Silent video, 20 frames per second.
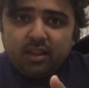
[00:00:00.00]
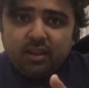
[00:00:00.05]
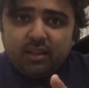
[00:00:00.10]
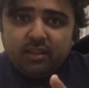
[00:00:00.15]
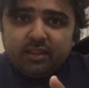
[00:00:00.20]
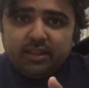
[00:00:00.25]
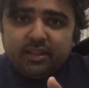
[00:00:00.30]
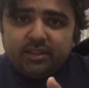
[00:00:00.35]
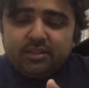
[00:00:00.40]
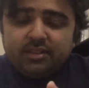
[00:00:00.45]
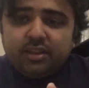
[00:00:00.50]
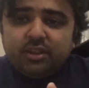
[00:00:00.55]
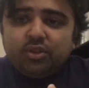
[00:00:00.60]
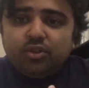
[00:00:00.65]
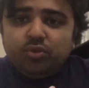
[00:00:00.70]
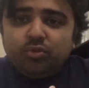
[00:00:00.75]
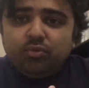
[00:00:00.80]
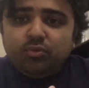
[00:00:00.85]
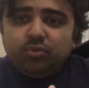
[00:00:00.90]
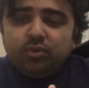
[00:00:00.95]

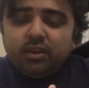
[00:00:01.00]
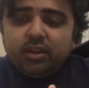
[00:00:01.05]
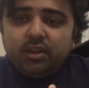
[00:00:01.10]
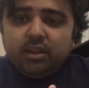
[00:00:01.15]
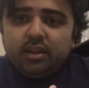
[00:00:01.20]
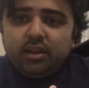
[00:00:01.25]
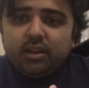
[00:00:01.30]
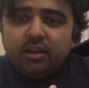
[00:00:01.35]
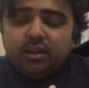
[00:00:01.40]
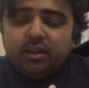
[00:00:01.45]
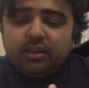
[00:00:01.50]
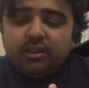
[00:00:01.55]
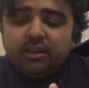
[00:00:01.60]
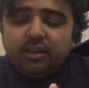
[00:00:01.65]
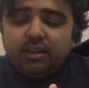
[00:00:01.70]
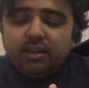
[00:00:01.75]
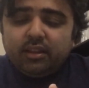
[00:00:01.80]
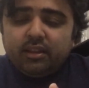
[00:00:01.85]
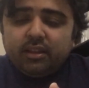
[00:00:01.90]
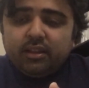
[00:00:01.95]
issue
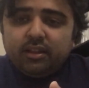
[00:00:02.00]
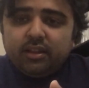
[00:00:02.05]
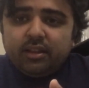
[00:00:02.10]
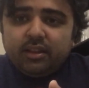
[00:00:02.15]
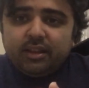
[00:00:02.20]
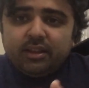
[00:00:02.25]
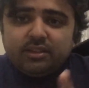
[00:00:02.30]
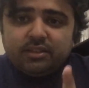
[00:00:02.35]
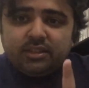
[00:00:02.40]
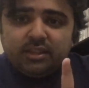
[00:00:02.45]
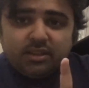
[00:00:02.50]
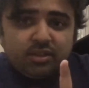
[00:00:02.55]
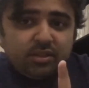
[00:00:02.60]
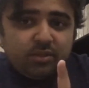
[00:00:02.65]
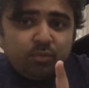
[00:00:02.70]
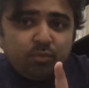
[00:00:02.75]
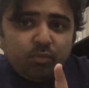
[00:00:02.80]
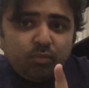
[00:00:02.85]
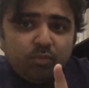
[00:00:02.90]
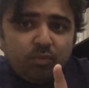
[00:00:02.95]
is
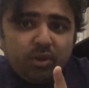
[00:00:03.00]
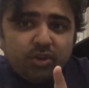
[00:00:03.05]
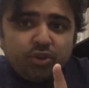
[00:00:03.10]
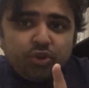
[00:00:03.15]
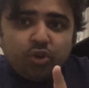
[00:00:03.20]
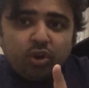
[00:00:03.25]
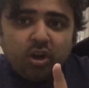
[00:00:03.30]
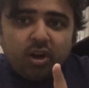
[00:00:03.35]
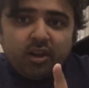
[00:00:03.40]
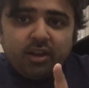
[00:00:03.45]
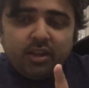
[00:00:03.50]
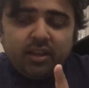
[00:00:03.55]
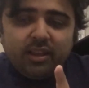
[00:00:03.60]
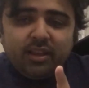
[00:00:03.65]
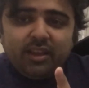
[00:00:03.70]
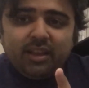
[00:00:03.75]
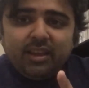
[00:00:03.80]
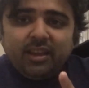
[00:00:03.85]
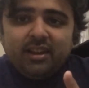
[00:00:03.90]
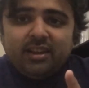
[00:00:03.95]
just one shot.
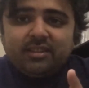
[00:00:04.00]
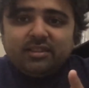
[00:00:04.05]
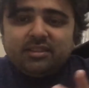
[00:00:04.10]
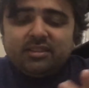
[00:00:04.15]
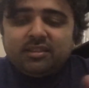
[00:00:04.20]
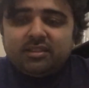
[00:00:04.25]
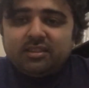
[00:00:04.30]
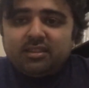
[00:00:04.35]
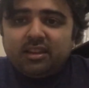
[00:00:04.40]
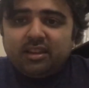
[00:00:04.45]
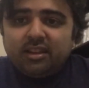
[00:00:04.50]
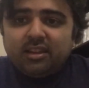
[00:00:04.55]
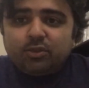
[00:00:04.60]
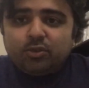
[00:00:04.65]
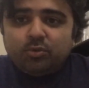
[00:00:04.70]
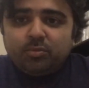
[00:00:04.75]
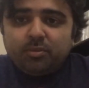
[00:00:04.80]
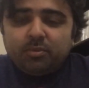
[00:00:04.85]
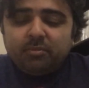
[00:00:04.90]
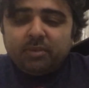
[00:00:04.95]
It's
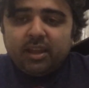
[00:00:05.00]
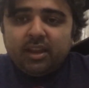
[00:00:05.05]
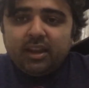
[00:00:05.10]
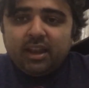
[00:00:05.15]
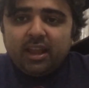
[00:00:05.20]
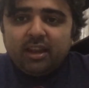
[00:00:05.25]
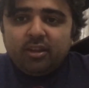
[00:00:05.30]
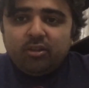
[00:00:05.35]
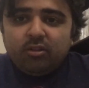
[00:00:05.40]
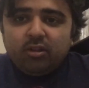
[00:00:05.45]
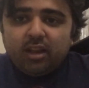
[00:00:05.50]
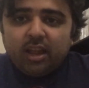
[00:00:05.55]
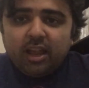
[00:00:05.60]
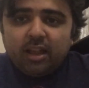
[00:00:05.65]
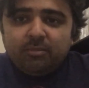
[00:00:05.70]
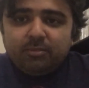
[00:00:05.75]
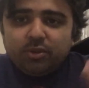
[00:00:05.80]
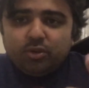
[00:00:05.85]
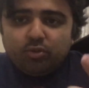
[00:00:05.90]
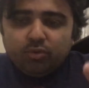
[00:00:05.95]
Superman Annual.
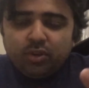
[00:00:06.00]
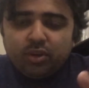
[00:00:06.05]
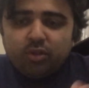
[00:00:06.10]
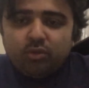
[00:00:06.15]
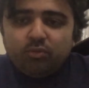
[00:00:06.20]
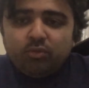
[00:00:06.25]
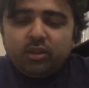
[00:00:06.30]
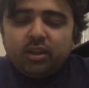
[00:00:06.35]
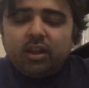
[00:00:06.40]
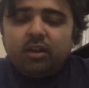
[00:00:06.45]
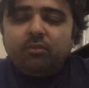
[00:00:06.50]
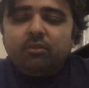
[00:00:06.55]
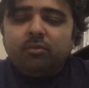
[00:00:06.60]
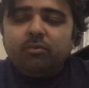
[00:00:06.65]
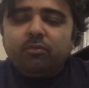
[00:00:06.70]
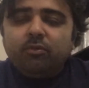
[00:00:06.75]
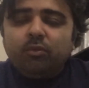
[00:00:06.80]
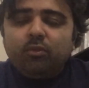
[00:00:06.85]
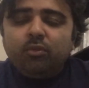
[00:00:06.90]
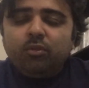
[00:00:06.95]
I'll be showing you the cover
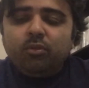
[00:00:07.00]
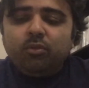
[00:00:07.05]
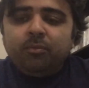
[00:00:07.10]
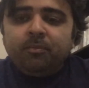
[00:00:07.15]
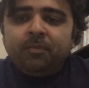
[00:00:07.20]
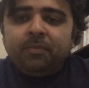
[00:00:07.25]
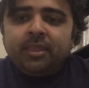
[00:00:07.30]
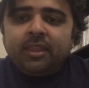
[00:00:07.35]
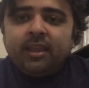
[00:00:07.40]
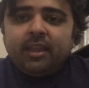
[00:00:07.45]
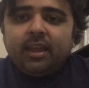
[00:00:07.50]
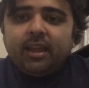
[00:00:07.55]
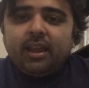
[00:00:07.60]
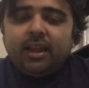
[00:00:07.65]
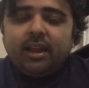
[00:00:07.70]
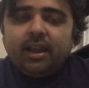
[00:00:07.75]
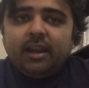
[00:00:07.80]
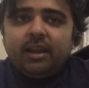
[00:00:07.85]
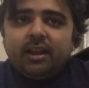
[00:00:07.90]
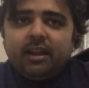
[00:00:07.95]
photo, and